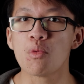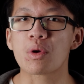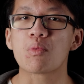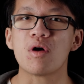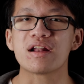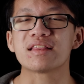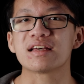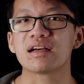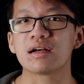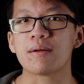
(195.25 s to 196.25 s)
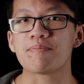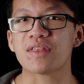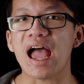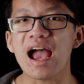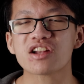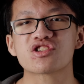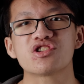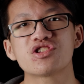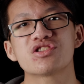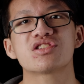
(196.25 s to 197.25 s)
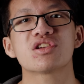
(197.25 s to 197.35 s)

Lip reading: we wanted the actor to